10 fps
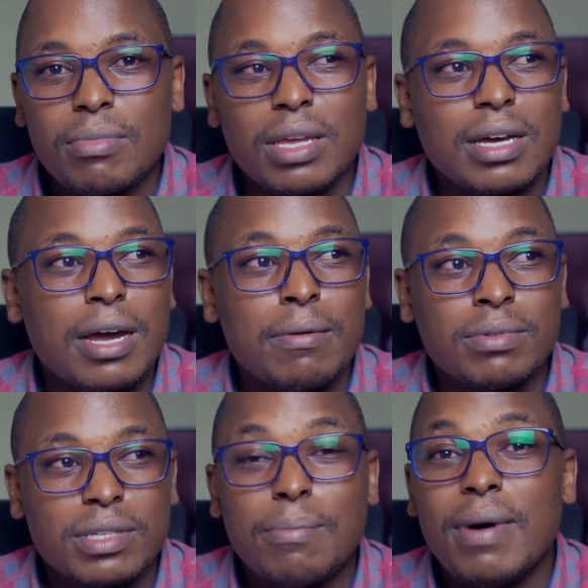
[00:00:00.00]
like
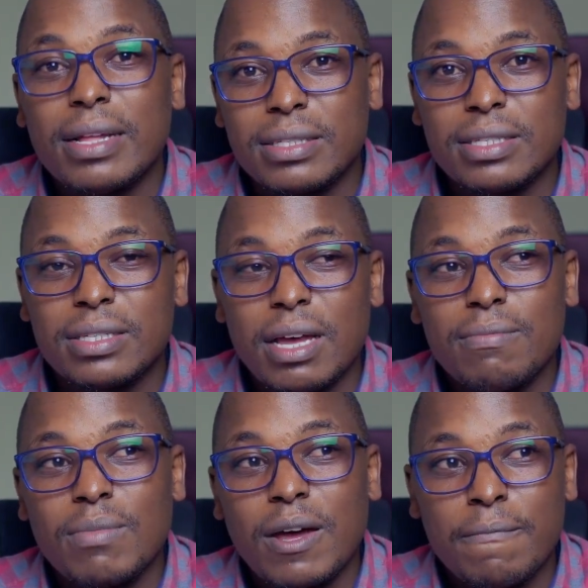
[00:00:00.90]
some months,
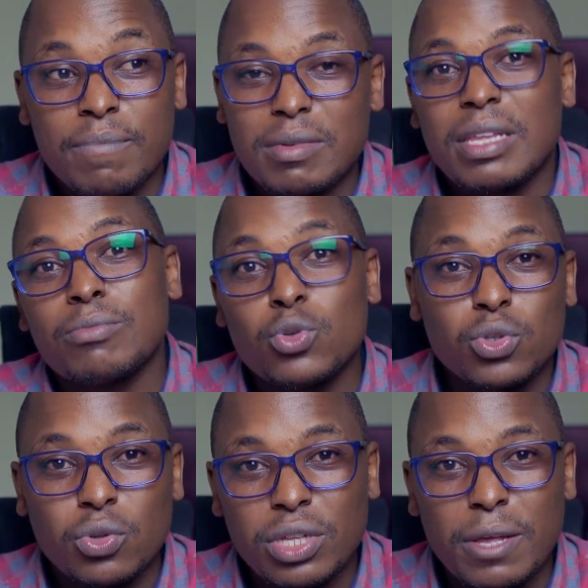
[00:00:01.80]
like 2
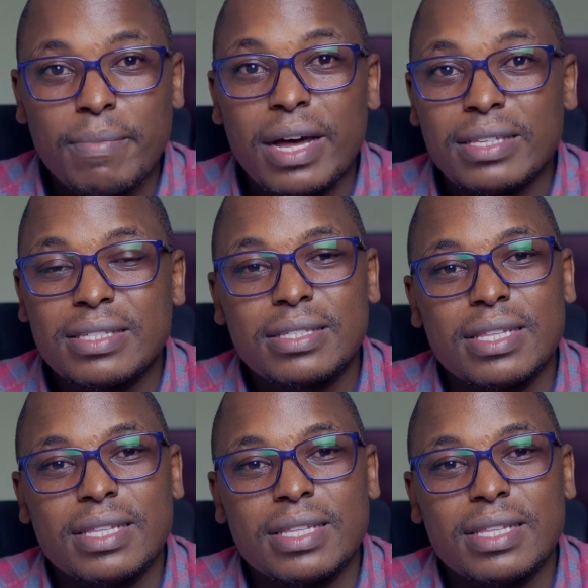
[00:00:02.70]
to 3 months.